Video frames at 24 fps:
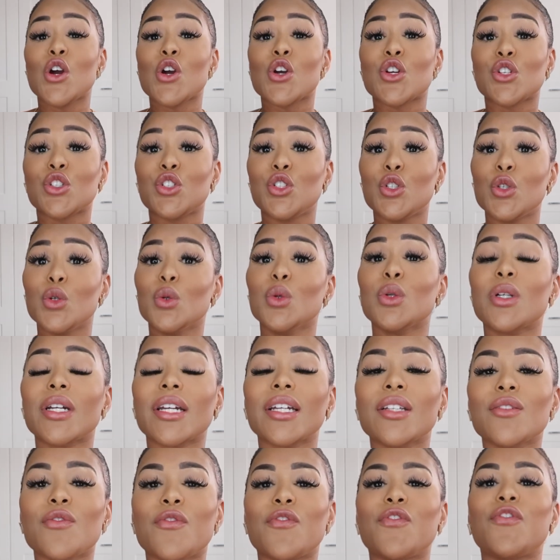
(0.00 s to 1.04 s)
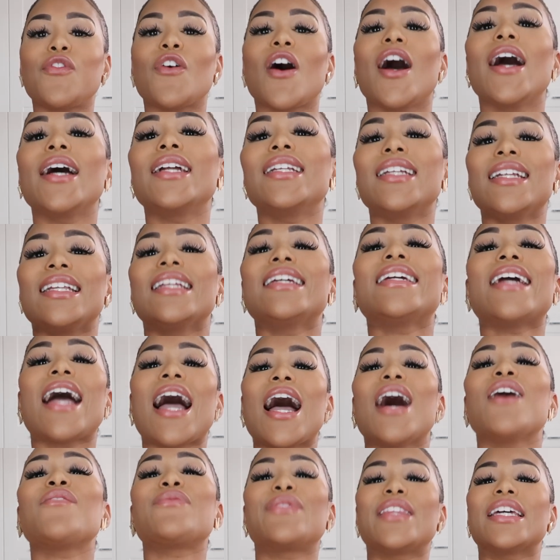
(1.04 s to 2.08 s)
you can finally
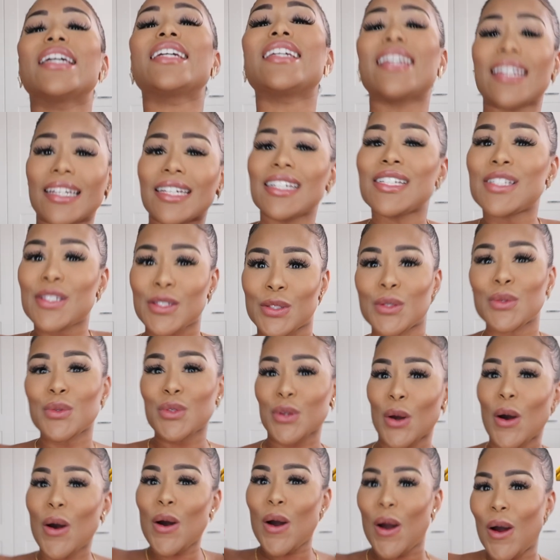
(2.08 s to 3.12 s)
have the keys to your